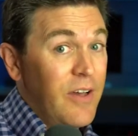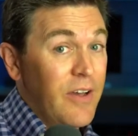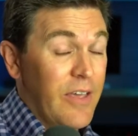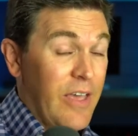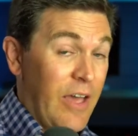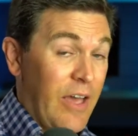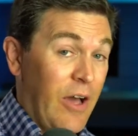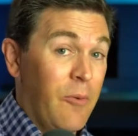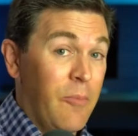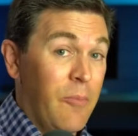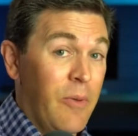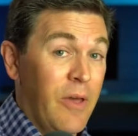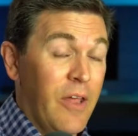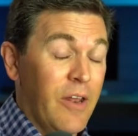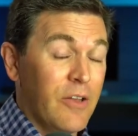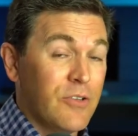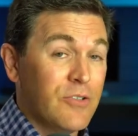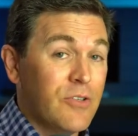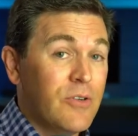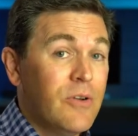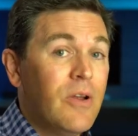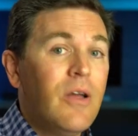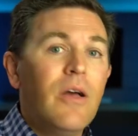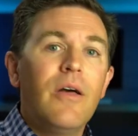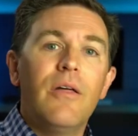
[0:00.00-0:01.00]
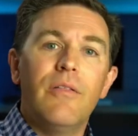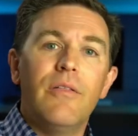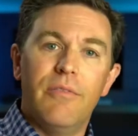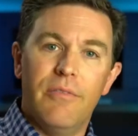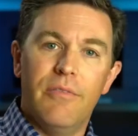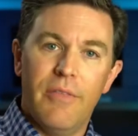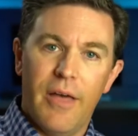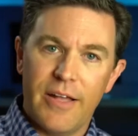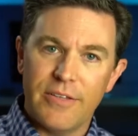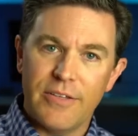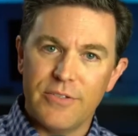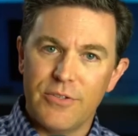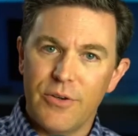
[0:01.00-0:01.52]
account manager,
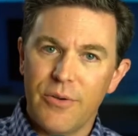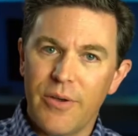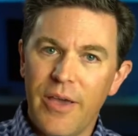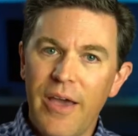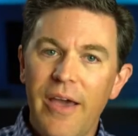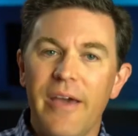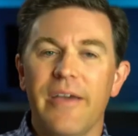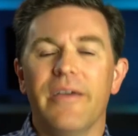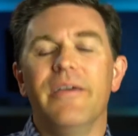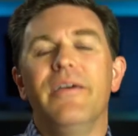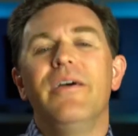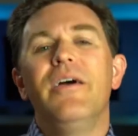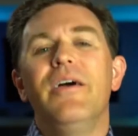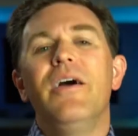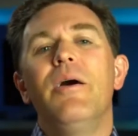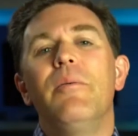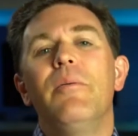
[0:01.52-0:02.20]
that's okay.